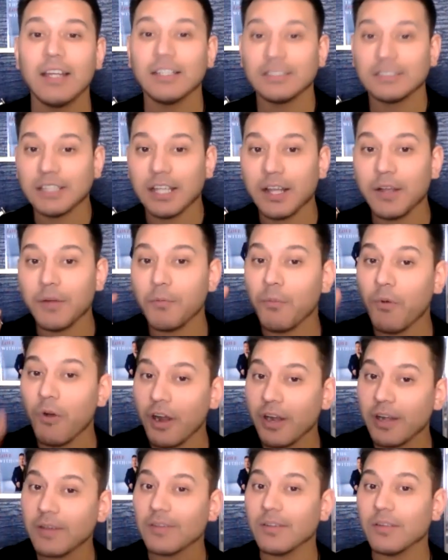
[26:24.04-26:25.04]
So
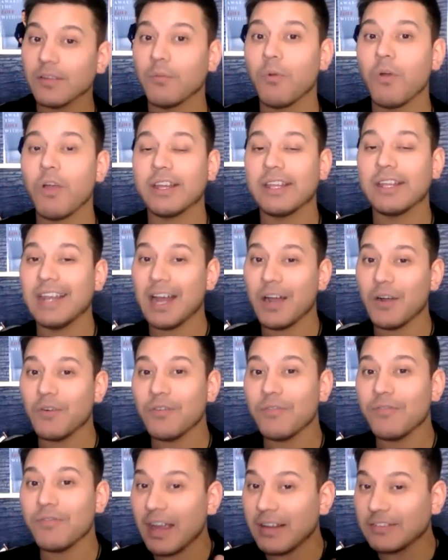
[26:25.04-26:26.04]
one, working
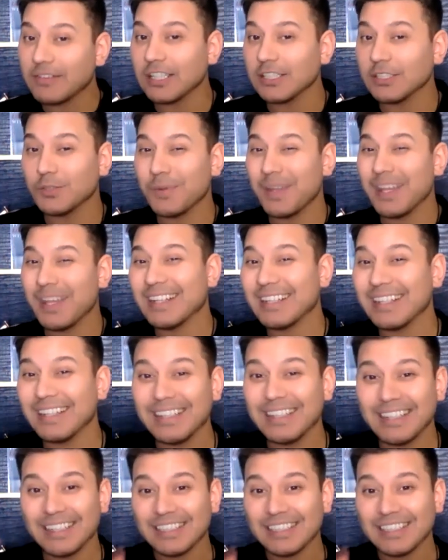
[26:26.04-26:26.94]
out 5 times a week.